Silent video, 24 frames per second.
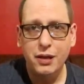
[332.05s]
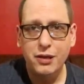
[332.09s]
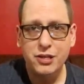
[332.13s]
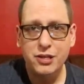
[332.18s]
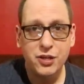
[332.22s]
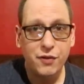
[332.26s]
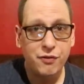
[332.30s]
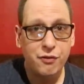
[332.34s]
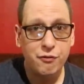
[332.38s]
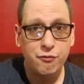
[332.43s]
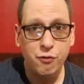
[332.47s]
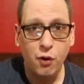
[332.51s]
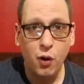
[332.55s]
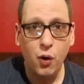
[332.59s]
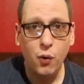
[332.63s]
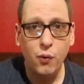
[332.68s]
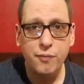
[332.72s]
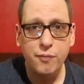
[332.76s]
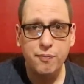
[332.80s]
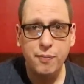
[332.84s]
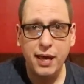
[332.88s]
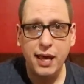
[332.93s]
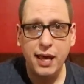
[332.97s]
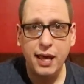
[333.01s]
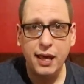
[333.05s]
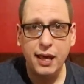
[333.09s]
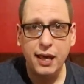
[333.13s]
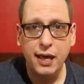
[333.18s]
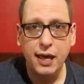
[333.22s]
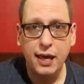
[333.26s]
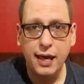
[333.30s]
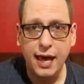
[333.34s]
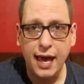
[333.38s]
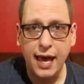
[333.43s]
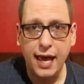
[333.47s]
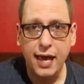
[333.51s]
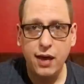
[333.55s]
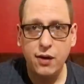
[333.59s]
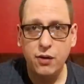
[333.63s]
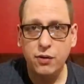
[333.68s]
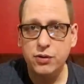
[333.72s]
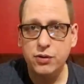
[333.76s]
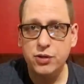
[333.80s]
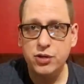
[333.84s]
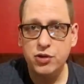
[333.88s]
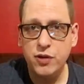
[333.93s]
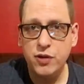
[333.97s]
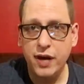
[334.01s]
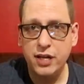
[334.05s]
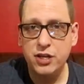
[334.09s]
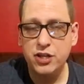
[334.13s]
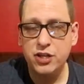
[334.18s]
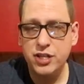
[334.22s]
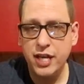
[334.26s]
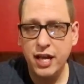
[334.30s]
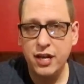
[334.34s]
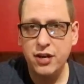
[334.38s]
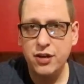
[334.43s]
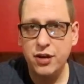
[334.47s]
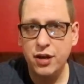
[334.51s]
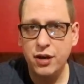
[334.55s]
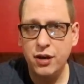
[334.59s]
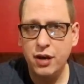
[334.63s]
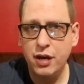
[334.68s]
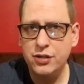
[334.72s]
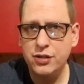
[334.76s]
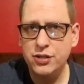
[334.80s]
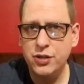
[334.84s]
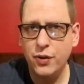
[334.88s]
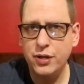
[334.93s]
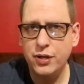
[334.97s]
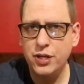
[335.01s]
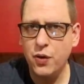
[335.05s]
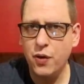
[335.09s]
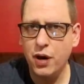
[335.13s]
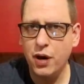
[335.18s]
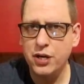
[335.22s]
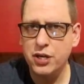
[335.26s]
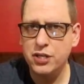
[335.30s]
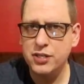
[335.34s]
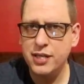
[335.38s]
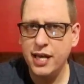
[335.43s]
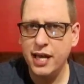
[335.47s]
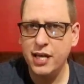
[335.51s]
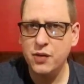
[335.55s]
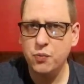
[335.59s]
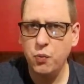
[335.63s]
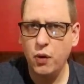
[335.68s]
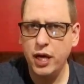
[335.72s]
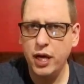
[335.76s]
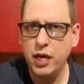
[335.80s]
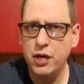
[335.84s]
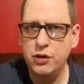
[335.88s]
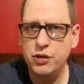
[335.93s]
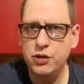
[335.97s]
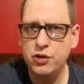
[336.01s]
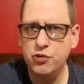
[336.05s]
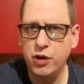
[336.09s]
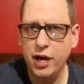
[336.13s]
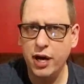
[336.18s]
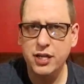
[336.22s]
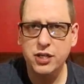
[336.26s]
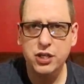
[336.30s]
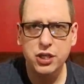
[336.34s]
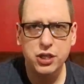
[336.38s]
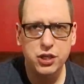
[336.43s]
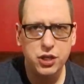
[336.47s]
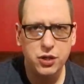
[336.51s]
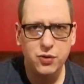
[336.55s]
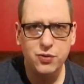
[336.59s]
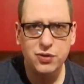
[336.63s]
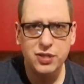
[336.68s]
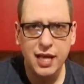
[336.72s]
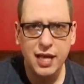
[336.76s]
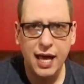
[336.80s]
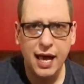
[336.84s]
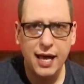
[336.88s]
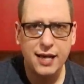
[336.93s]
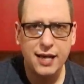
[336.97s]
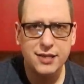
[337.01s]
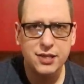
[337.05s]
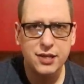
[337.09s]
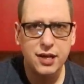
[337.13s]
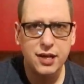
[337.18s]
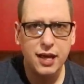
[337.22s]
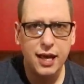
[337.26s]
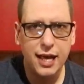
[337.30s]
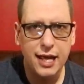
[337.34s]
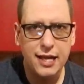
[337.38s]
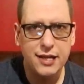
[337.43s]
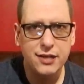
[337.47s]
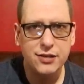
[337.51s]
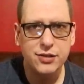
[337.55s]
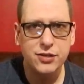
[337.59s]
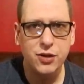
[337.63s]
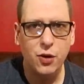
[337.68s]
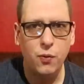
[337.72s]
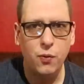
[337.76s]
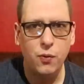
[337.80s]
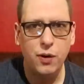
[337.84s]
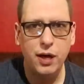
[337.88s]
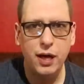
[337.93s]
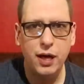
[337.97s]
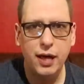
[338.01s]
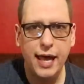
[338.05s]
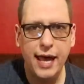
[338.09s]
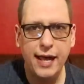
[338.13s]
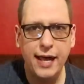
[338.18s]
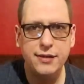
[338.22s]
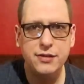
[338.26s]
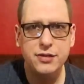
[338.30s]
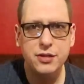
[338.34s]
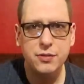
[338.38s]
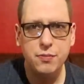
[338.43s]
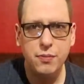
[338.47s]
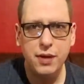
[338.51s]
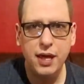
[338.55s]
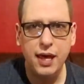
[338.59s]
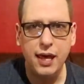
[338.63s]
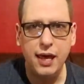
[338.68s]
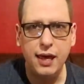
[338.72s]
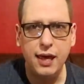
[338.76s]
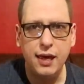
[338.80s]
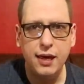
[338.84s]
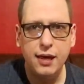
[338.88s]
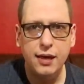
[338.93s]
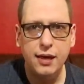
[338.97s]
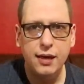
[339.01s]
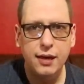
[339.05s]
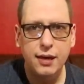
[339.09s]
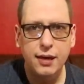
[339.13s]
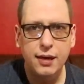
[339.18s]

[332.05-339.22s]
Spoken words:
there's nothing wrong with being gay or transgender, so I don't understand why you're trying to use that as an insult against me.